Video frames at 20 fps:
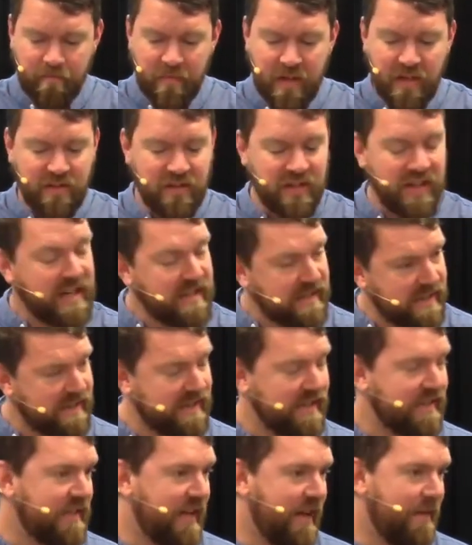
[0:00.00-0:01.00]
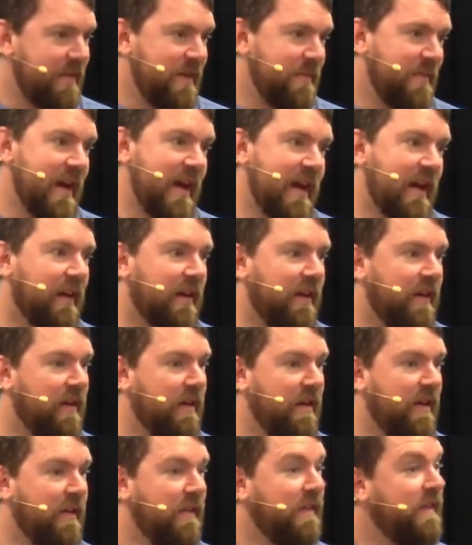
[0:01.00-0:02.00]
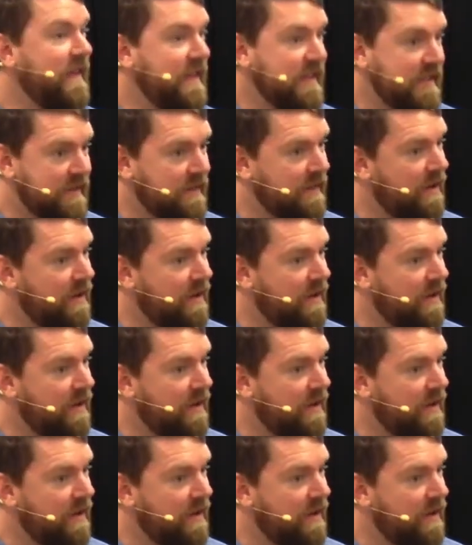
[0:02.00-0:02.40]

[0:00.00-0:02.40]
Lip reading: Jesus is coming back. This